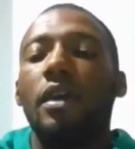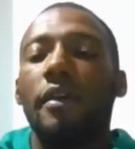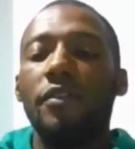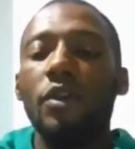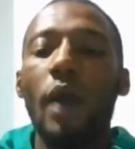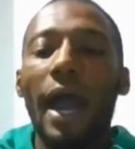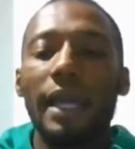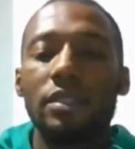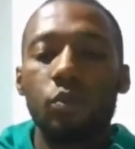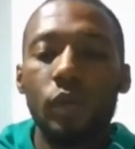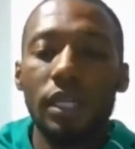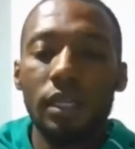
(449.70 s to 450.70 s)
If you
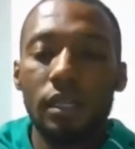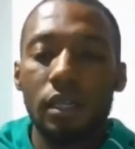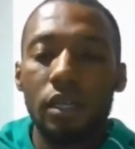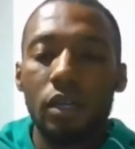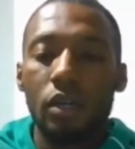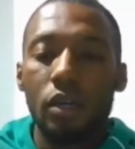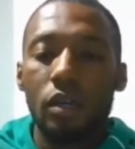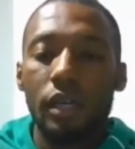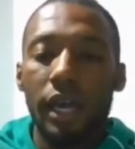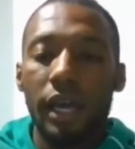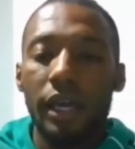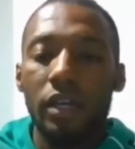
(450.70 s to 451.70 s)
act weak,
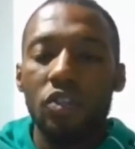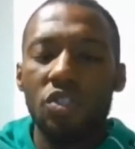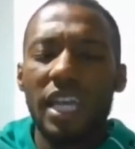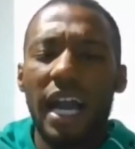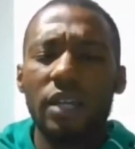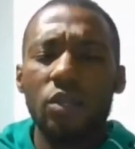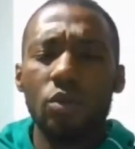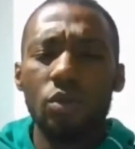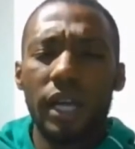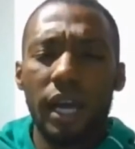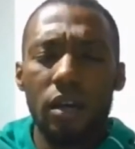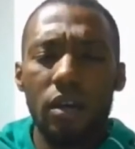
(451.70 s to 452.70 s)
yeah, you see how you
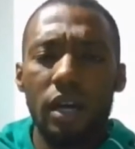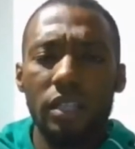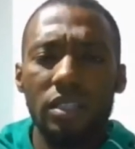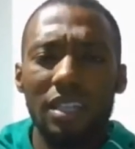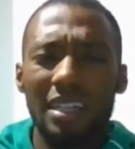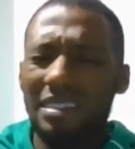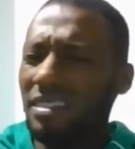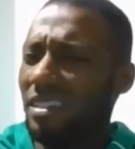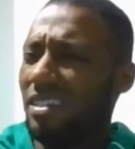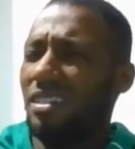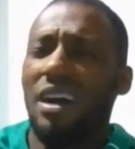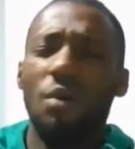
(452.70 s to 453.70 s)
look at her and you're like,
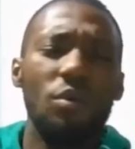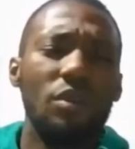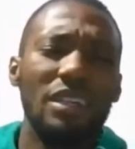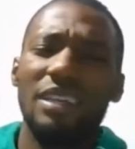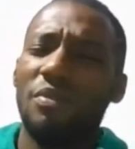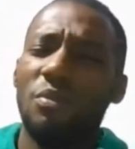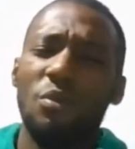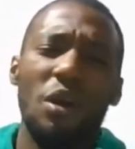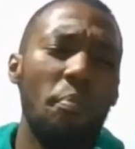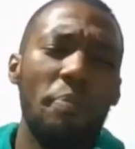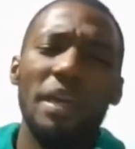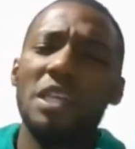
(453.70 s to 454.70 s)
oh, I wouldn't even
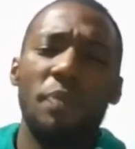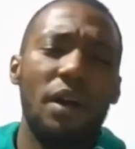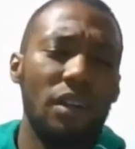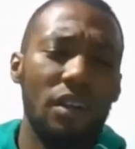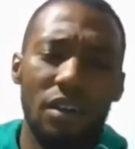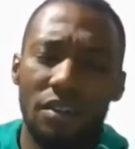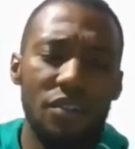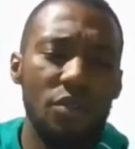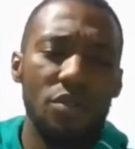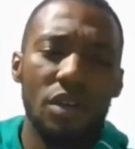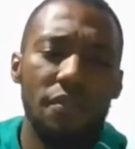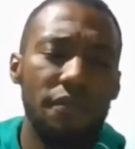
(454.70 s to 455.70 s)
want piss upon her if she
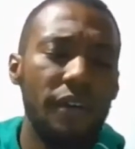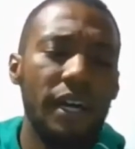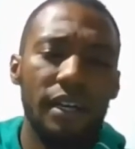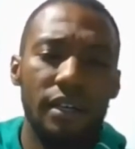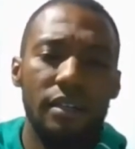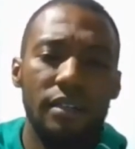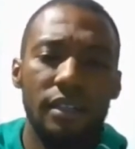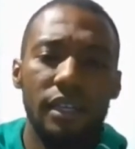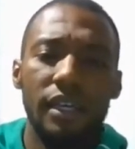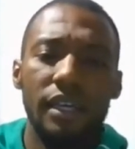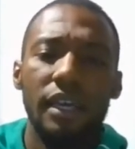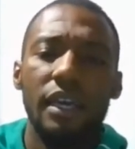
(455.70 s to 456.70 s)
was on fire.
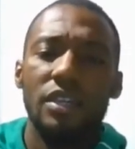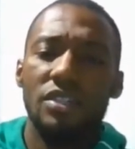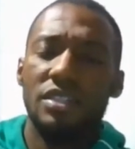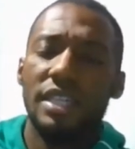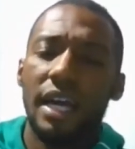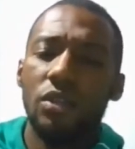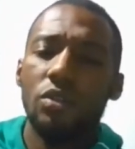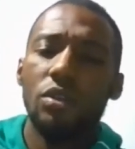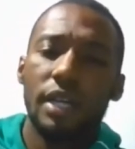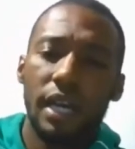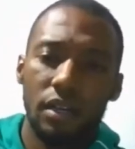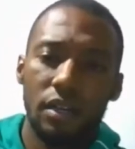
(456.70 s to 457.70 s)
Yeah, you see how you
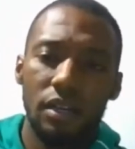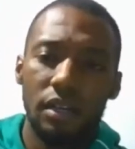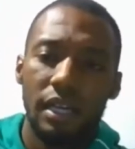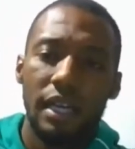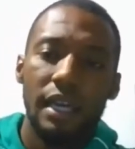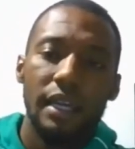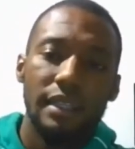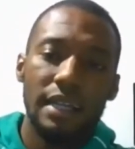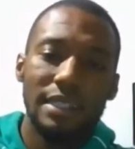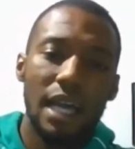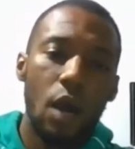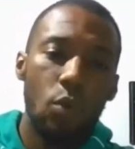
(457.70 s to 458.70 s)
look at her
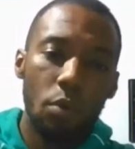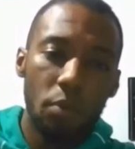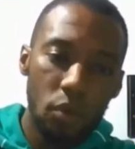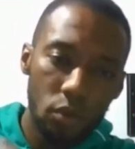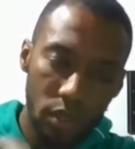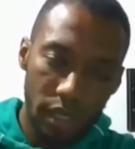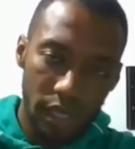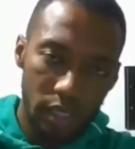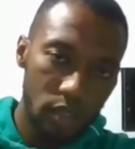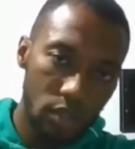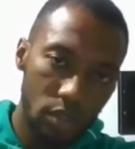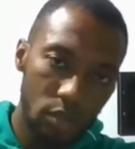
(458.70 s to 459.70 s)
that's how women will look
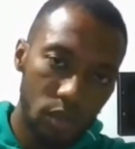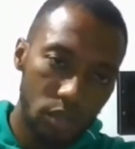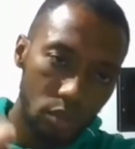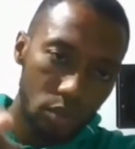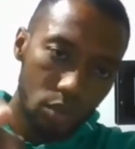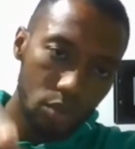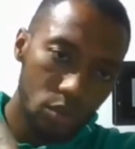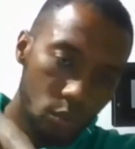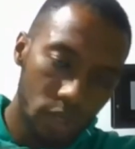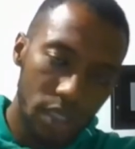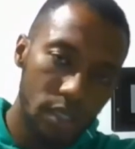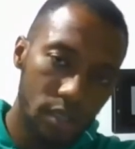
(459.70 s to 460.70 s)
at you when you lose
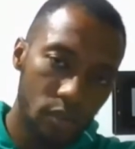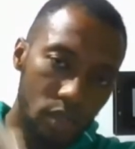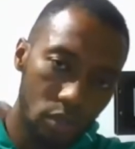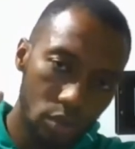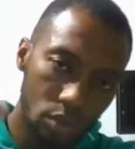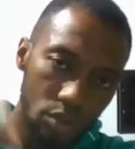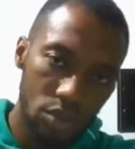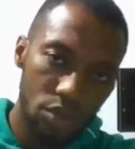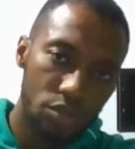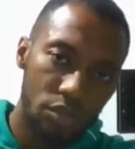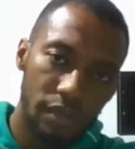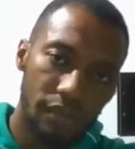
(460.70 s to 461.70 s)
weakness, when you lose your
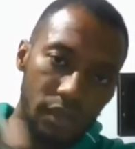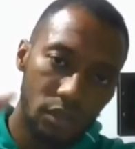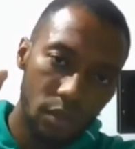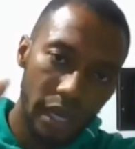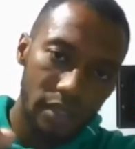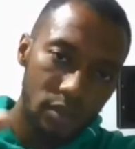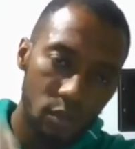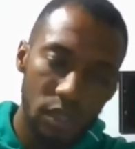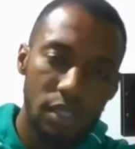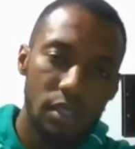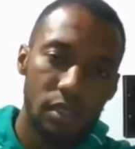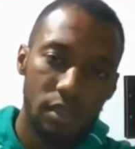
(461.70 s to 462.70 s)
strength, when you act
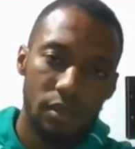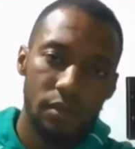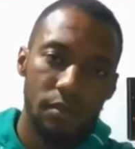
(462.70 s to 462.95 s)
weak.